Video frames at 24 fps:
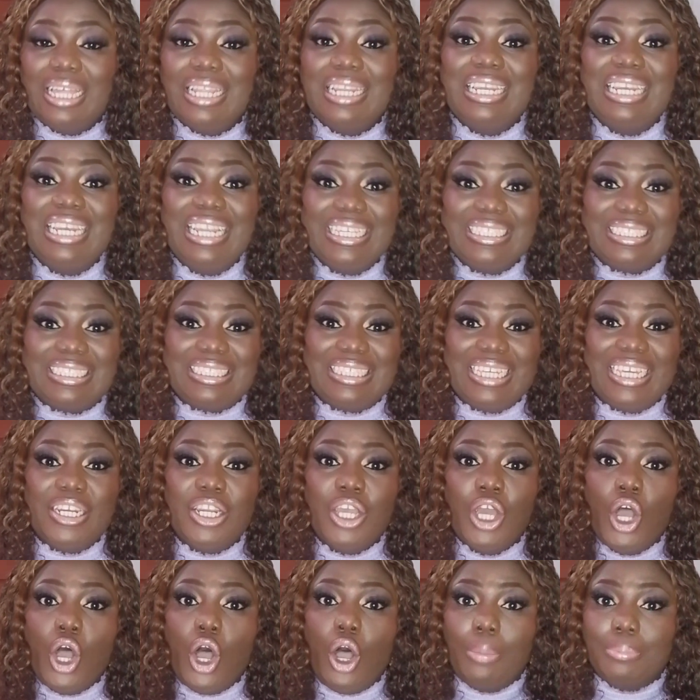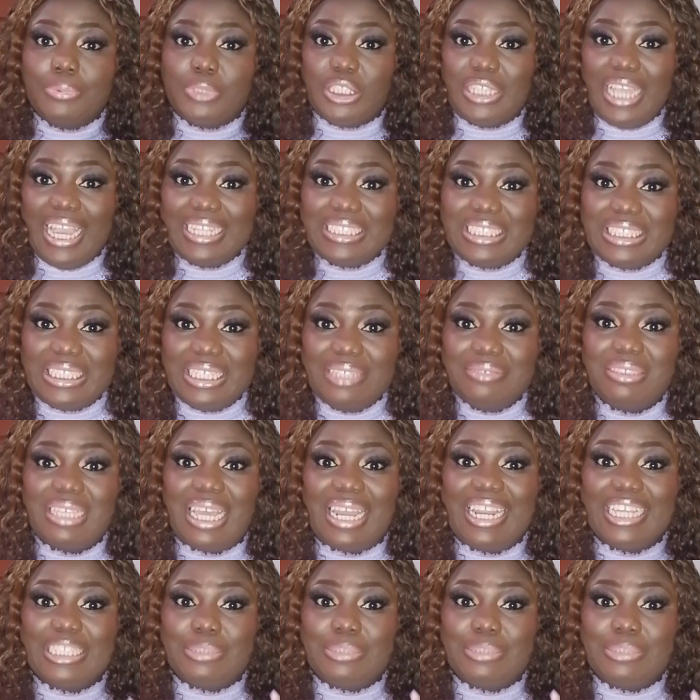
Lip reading: listing objectives and